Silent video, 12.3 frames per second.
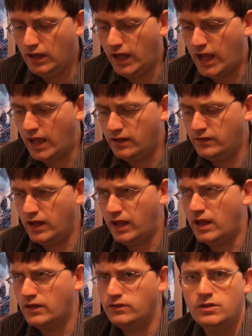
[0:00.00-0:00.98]
And
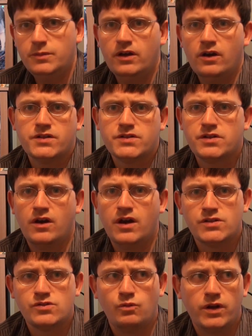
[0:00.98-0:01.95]
to be honest,
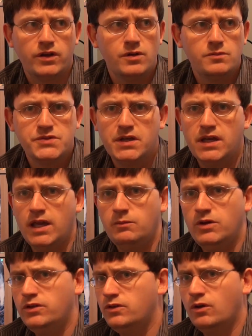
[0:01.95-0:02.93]
guys, when it comes to
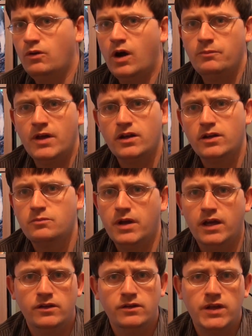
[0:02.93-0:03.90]
gaming, you know, I'm not a
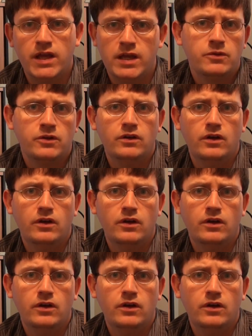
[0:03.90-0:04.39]
competitive gamer.